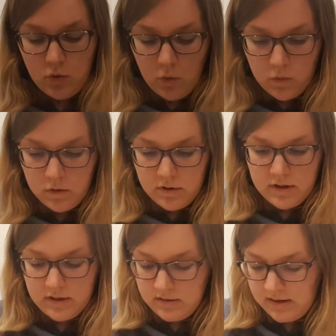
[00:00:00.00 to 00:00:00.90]
All
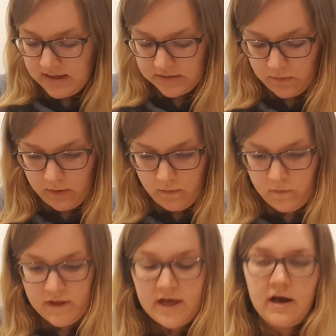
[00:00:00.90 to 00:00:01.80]
as well.
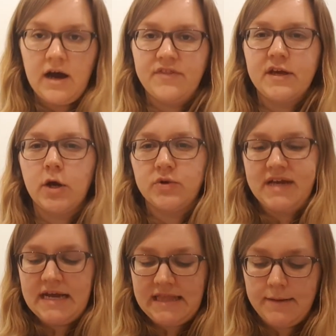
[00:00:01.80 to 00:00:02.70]
I think I already
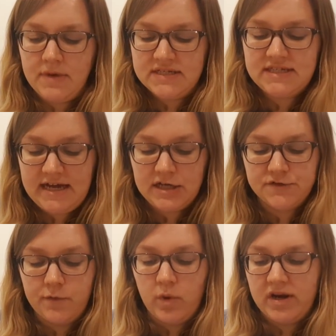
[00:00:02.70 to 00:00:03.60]
had that in my stash
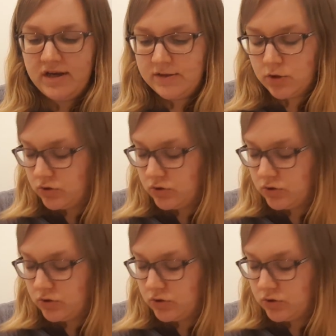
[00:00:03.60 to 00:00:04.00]
from when I'd